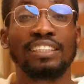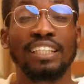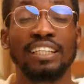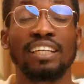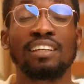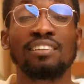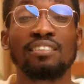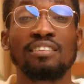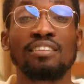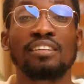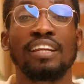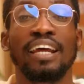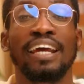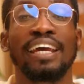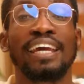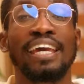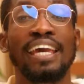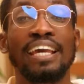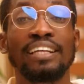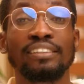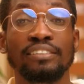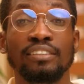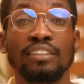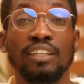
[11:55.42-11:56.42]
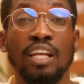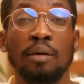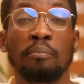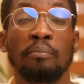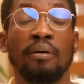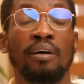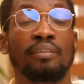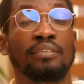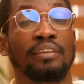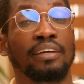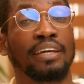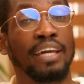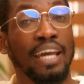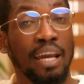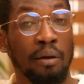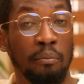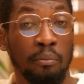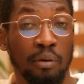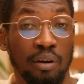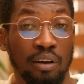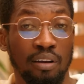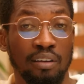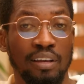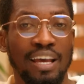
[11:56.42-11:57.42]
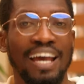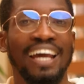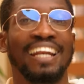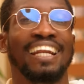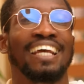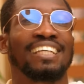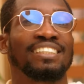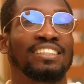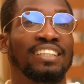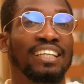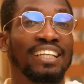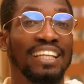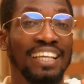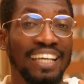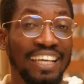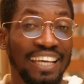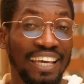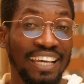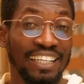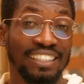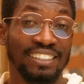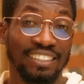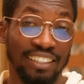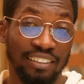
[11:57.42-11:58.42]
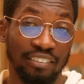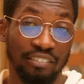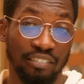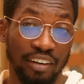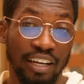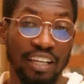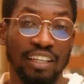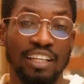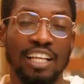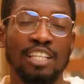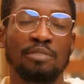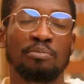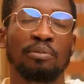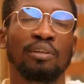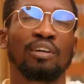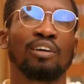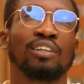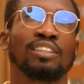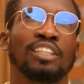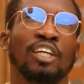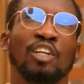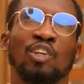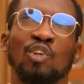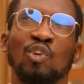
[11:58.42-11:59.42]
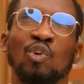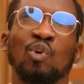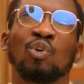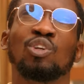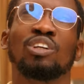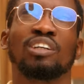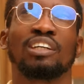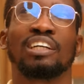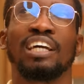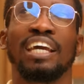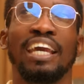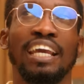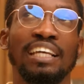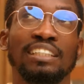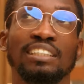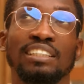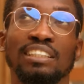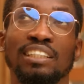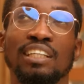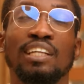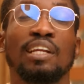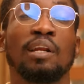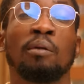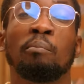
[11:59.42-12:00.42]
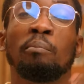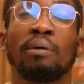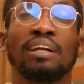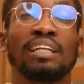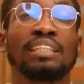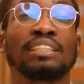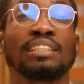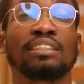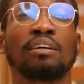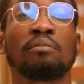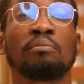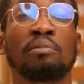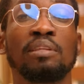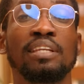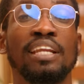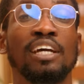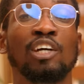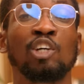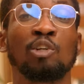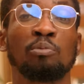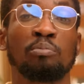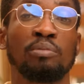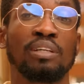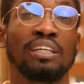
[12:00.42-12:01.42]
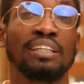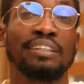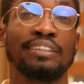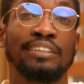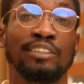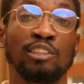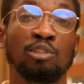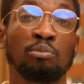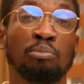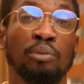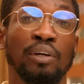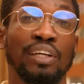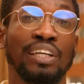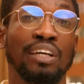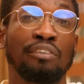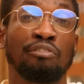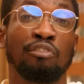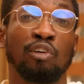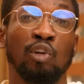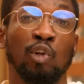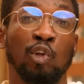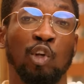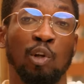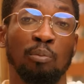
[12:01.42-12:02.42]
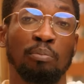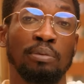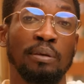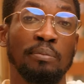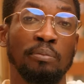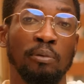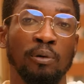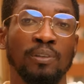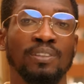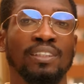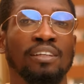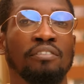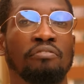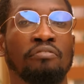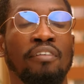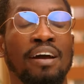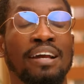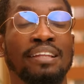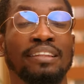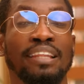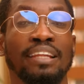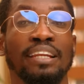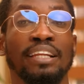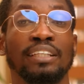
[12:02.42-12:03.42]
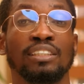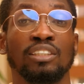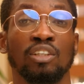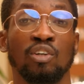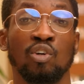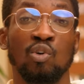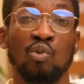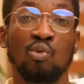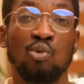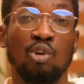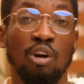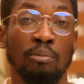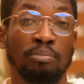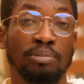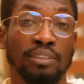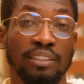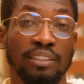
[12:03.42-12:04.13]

Second thing I hated about the camera, and I said hated, right? That's because I no longer hate it, but something that could be a deal breaker for a lot of people, the fact that it's a crop